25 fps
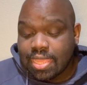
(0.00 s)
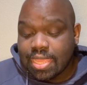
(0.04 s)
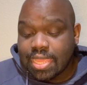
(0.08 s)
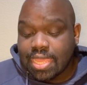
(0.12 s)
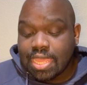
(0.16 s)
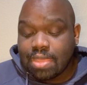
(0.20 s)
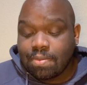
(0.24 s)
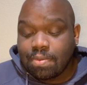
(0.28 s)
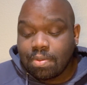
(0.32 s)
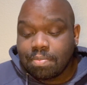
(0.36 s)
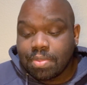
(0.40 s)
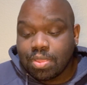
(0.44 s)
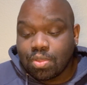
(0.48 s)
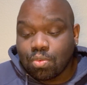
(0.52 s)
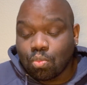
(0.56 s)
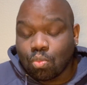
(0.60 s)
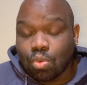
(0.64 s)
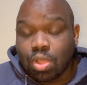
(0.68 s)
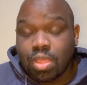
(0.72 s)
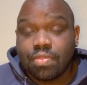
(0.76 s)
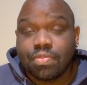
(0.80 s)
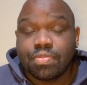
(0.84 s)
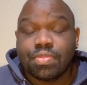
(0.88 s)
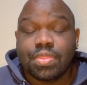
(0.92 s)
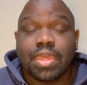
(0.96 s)
it would be
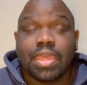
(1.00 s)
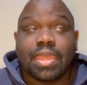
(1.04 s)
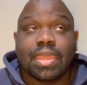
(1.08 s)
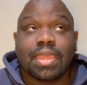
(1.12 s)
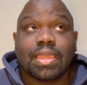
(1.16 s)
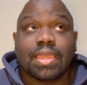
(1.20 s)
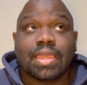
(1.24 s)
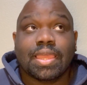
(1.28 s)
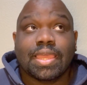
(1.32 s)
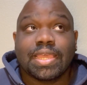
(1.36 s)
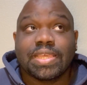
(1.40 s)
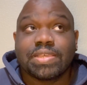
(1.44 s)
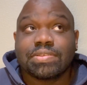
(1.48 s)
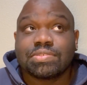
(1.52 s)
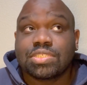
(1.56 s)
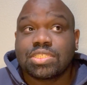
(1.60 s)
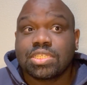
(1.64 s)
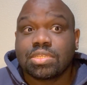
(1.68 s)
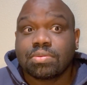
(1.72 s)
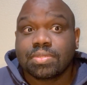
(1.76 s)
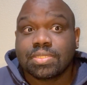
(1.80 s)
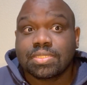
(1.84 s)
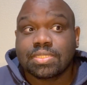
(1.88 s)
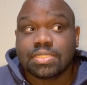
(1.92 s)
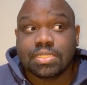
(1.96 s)
one thing if she
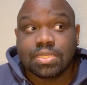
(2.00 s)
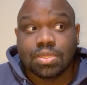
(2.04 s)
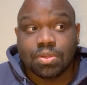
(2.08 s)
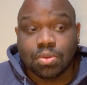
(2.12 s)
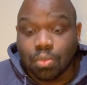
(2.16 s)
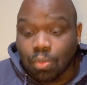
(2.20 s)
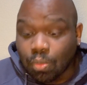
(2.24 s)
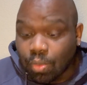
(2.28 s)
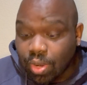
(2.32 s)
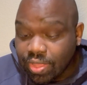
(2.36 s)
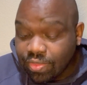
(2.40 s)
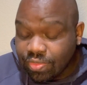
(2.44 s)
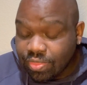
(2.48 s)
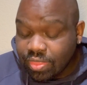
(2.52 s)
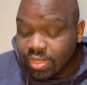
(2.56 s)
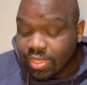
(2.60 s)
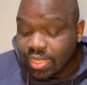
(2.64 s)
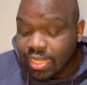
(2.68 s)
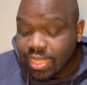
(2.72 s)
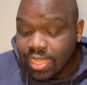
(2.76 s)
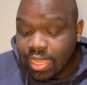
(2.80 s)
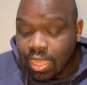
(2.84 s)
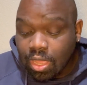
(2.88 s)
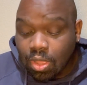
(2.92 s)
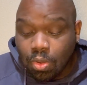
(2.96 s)
was still with
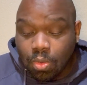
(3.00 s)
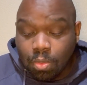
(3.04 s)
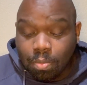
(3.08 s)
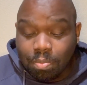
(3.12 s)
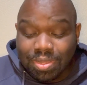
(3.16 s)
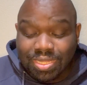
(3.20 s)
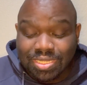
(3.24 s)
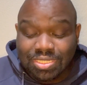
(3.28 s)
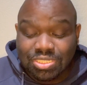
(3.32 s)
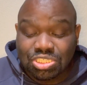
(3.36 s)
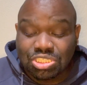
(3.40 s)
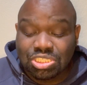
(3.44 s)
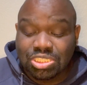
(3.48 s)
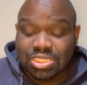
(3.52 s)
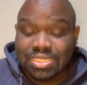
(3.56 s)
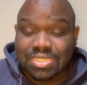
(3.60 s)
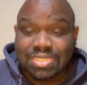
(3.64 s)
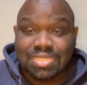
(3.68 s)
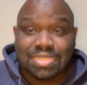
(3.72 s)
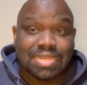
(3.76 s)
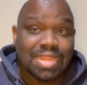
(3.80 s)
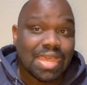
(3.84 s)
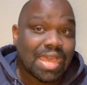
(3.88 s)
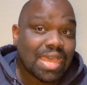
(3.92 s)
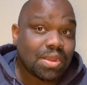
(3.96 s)
Ne-Yo, but
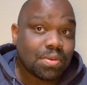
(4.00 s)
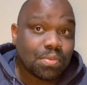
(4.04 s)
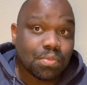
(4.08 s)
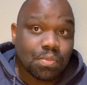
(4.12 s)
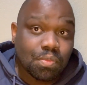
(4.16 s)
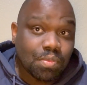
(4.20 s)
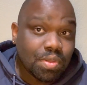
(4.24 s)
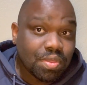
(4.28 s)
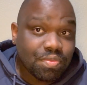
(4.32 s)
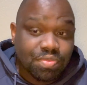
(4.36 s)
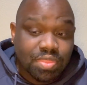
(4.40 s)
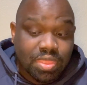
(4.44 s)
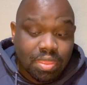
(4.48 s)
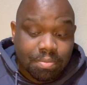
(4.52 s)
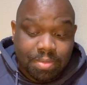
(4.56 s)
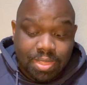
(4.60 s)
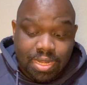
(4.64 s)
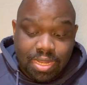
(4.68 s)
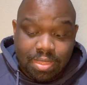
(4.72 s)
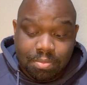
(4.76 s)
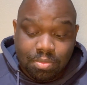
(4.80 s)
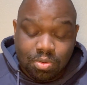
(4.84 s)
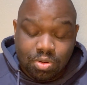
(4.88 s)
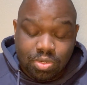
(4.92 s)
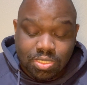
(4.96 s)
she's not with him
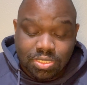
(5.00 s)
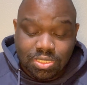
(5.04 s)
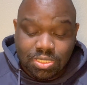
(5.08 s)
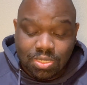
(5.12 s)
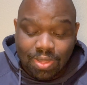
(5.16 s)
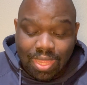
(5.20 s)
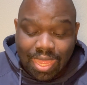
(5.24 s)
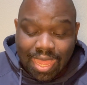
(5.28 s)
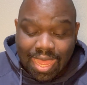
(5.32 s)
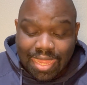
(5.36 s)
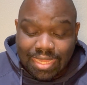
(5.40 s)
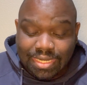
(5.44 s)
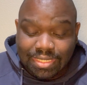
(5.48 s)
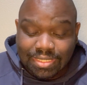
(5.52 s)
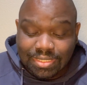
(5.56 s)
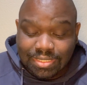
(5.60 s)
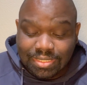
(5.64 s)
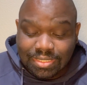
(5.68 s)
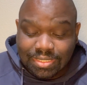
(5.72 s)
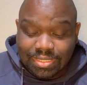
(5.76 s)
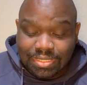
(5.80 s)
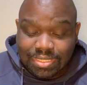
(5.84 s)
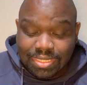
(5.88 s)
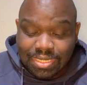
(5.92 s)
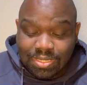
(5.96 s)
anymore. So I
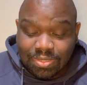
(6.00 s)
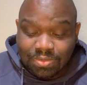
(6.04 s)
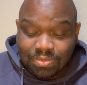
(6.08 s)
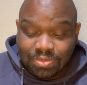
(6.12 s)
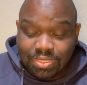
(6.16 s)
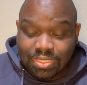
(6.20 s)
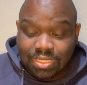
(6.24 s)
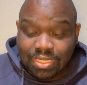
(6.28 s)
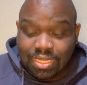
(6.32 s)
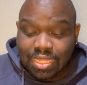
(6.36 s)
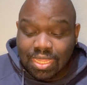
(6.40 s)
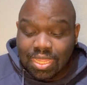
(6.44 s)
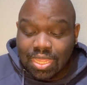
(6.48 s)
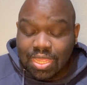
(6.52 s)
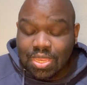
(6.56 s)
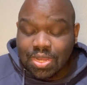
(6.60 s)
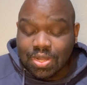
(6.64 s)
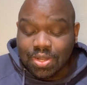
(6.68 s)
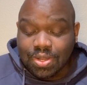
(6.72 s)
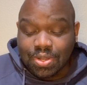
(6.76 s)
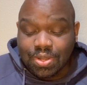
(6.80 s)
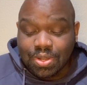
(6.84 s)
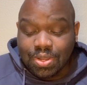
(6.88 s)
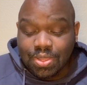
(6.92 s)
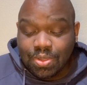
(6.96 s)
don't
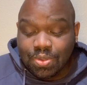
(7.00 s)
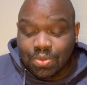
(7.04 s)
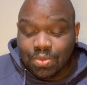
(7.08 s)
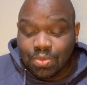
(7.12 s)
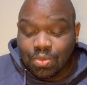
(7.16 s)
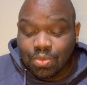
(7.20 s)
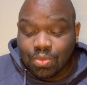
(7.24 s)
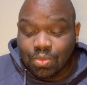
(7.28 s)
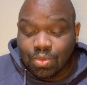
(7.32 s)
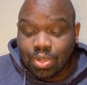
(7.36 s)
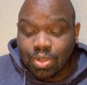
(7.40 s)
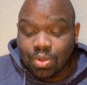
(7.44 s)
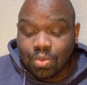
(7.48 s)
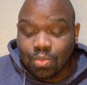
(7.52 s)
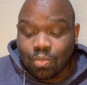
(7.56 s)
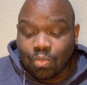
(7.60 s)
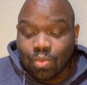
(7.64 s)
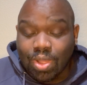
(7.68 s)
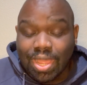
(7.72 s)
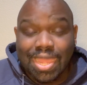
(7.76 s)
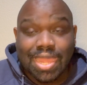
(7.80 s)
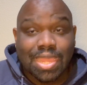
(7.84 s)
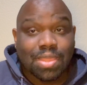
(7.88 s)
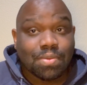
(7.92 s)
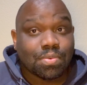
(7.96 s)
know
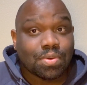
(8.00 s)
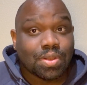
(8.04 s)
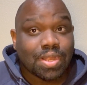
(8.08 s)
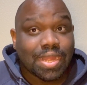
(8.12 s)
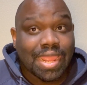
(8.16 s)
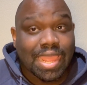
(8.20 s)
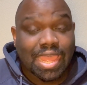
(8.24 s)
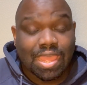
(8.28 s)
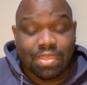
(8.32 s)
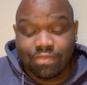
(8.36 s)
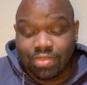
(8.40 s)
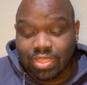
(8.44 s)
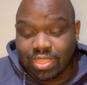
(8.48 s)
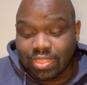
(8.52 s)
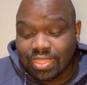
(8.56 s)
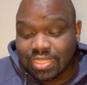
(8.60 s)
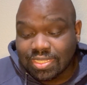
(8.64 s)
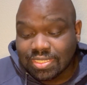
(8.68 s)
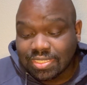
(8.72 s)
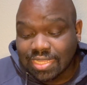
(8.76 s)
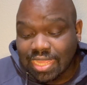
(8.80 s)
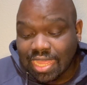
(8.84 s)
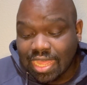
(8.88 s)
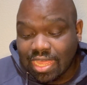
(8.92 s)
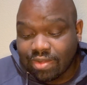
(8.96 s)
why we're having
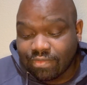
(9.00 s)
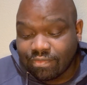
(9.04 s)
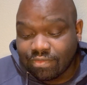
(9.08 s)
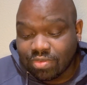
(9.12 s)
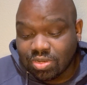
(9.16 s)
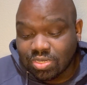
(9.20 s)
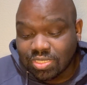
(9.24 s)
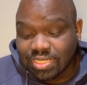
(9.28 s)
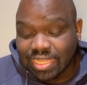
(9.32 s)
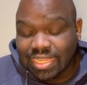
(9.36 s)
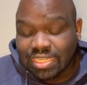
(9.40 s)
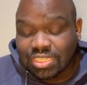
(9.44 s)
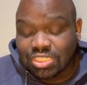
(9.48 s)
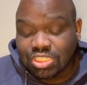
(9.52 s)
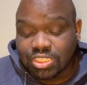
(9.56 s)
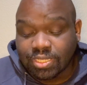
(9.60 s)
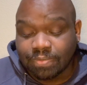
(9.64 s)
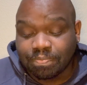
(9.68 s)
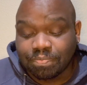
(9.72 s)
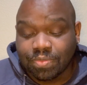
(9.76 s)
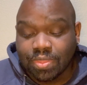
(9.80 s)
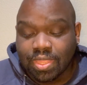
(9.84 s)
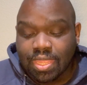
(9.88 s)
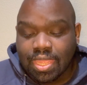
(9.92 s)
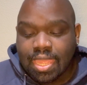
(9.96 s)
this
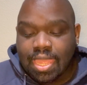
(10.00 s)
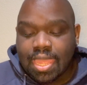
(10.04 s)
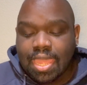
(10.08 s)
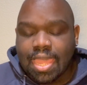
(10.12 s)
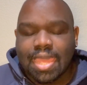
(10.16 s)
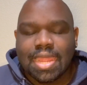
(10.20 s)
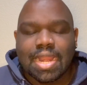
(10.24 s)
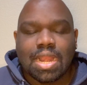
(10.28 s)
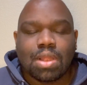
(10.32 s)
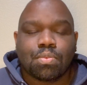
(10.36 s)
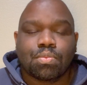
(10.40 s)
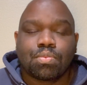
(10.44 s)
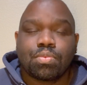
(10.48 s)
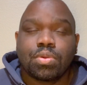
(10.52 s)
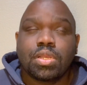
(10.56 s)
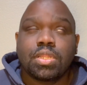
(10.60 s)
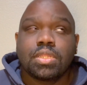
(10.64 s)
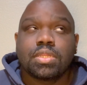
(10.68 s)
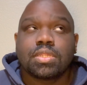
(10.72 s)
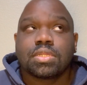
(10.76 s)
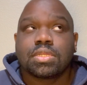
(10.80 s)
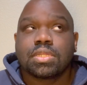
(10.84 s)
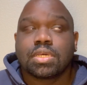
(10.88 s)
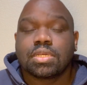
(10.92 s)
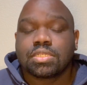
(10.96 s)
conversation. And I really
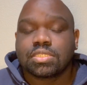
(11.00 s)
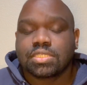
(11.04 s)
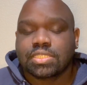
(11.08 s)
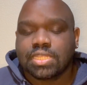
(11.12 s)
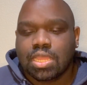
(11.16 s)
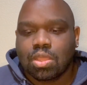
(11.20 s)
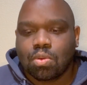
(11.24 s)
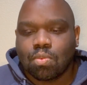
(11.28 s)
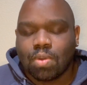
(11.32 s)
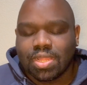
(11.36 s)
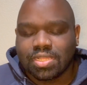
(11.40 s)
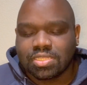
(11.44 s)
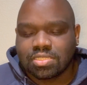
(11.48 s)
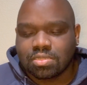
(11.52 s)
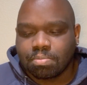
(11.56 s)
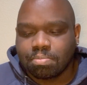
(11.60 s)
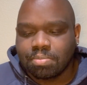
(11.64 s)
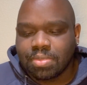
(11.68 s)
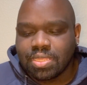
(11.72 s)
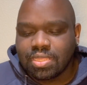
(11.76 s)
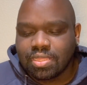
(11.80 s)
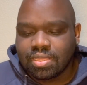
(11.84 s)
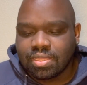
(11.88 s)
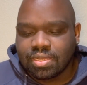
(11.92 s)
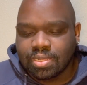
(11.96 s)
don't understand why
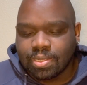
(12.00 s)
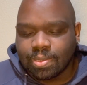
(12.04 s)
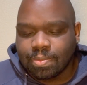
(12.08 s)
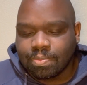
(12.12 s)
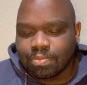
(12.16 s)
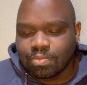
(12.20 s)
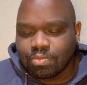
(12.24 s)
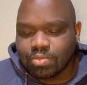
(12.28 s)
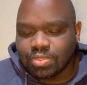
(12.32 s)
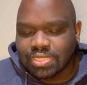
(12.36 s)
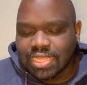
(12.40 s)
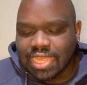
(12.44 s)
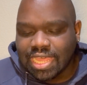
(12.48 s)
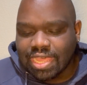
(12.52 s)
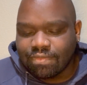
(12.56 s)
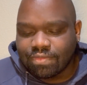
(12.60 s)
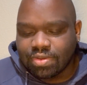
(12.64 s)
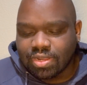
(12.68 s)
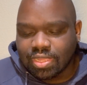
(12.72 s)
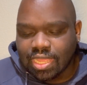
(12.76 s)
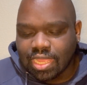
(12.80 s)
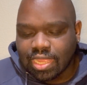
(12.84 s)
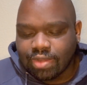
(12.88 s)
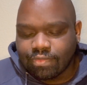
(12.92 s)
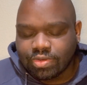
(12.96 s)
Tamika and them was having
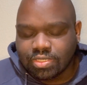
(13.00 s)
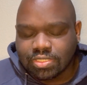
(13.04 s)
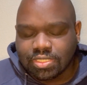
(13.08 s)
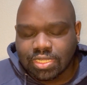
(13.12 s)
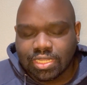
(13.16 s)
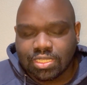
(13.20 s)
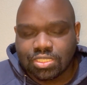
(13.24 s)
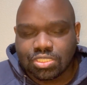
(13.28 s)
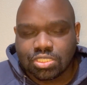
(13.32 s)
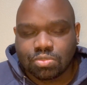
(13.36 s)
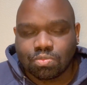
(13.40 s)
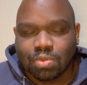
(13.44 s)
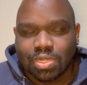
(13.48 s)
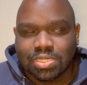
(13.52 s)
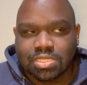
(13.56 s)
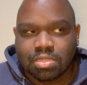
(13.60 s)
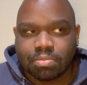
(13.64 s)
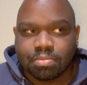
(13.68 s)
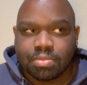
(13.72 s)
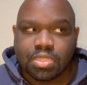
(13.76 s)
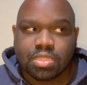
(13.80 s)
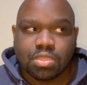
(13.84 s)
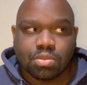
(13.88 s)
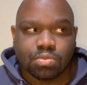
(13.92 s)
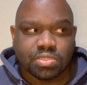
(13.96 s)
a conversation, why
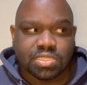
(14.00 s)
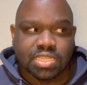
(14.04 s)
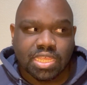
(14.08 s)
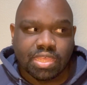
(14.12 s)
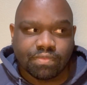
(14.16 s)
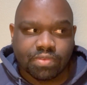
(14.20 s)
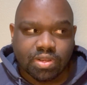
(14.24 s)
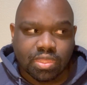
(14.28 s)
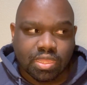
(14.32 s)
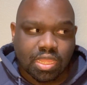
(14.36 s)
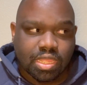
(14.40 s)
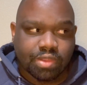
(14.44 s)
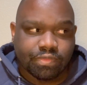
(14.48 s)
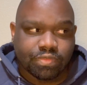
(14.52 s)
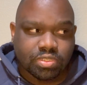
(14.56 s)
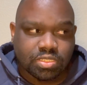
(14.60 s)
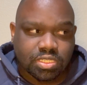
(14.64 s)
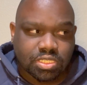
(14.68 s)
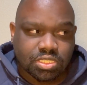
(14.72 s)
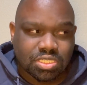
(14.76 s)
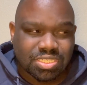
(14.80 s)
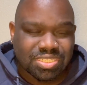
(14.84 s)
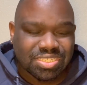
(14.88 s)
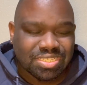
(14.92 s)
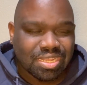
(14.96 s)
Tamika was having a
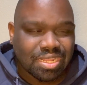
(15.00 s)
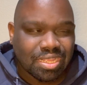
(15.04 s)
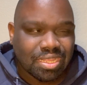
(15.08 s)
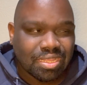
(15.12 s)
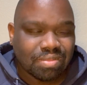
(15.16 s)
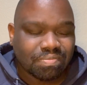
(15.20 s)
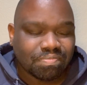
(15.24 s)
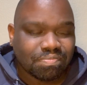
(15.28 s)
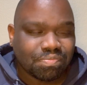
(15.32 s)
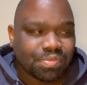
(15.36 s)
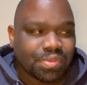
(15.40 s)
conversation. It's like,